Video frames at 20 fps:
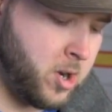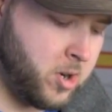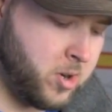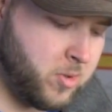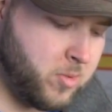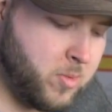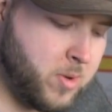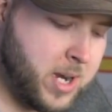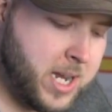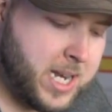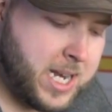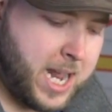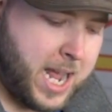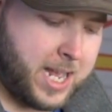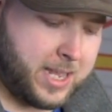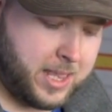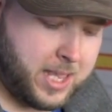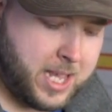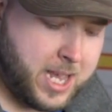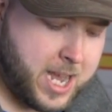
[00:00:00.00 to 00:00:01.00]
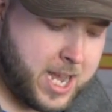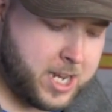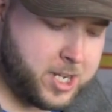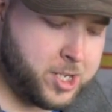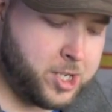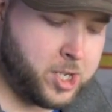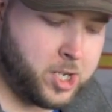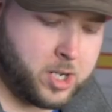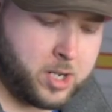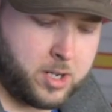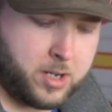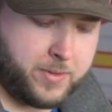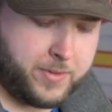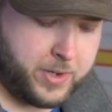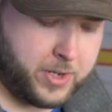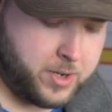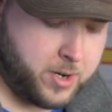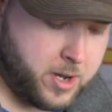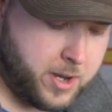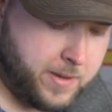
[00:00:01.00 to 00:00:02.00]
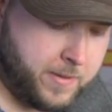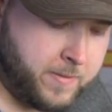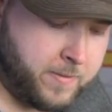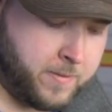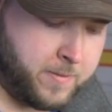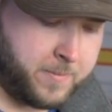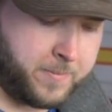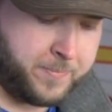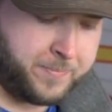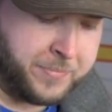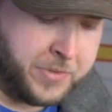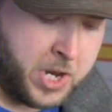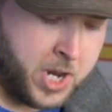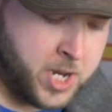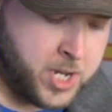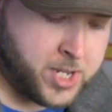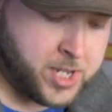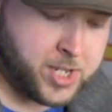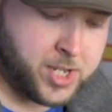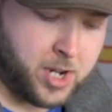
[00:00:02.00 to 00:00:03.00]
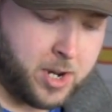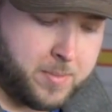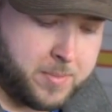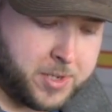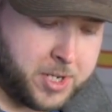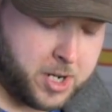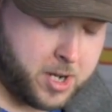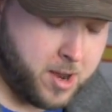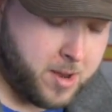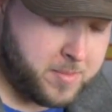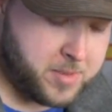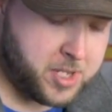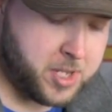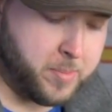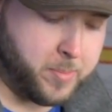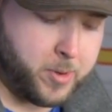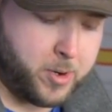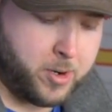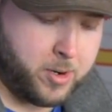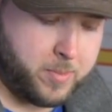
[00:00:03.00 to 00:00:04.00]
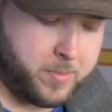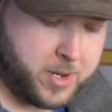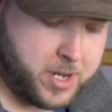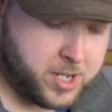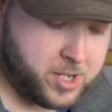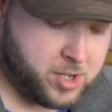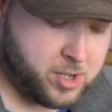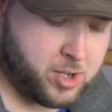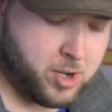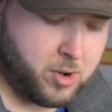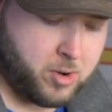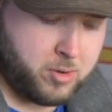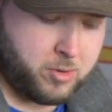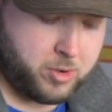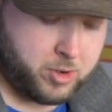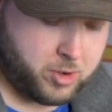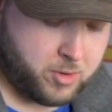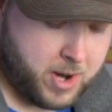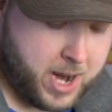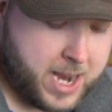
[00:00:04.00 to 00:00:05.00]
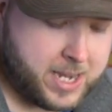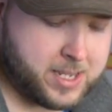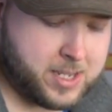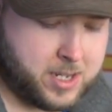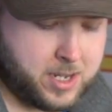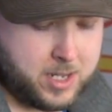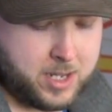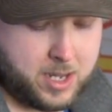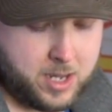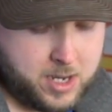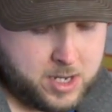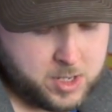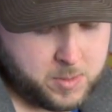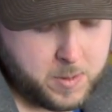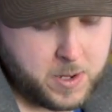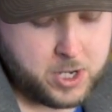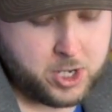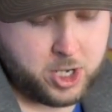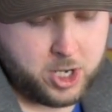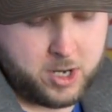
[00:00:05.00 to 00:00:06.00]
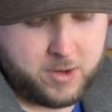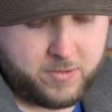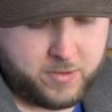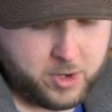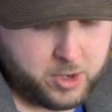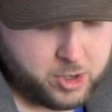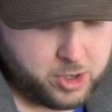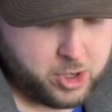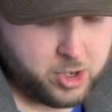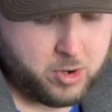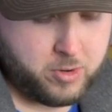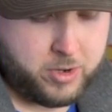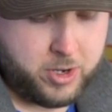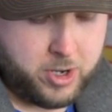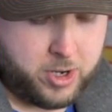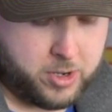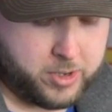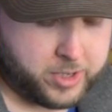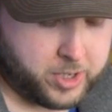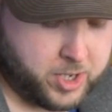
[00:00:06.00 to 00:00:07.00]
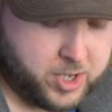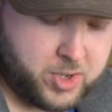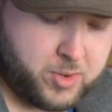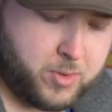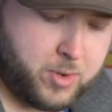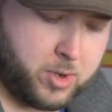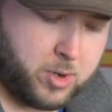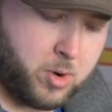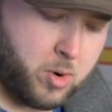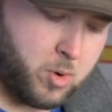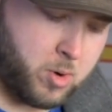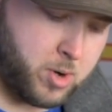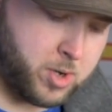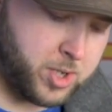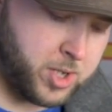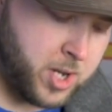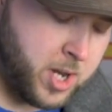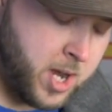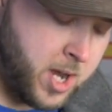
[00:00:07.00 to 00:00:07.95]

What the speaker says: right at the edge of your knife. Sometimes the burr will be so drastic, especially if your stone you're using is real coarse,